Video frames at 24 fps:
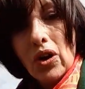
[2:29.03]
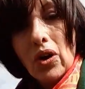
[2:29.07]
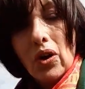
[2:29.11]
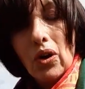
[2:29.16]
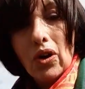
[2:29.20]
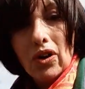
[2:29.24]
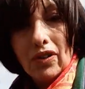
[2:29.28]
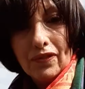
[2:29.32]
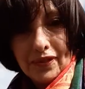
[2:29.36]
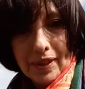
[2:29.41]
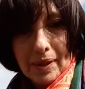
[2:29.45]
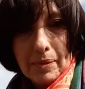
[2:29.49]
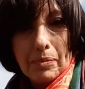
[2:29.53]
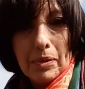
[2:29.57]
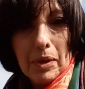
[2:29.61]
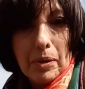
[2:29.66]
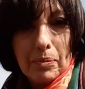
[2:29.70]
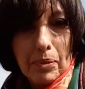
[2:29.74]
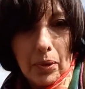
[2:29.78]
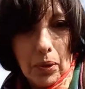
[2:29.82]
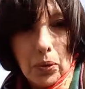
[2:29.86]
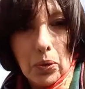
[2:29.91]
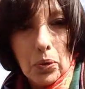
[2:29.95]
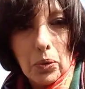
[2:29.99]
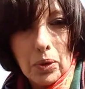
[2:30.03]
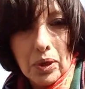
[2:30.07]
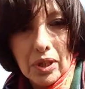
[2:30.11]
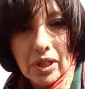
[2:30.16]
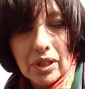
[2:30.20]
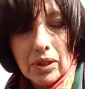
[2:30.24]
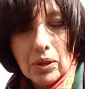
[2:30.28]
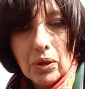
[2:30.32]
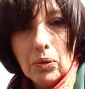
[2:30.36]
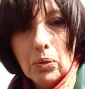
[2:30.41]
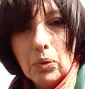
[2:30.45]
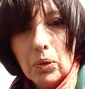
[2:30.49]
of the people who
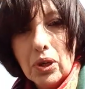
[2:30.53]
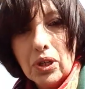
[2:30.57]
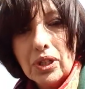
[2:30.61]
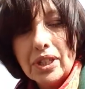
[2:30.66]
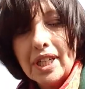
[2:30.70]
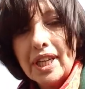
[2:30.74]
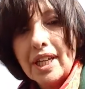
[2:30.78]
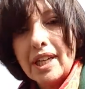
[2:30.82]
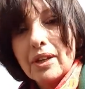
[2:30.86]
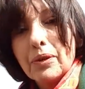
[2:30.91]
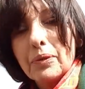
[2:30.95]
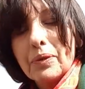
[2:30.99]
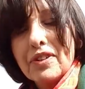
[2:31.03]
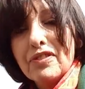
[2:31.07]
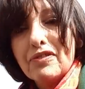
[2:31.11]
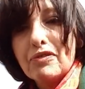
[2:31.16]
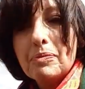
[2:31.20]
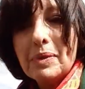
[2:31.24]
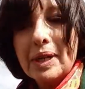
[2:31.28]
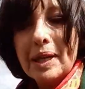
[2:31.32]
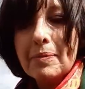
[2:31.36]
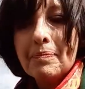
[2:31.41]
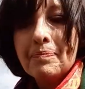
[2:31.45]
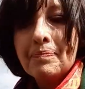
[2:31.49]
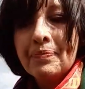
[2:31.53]
were working with me,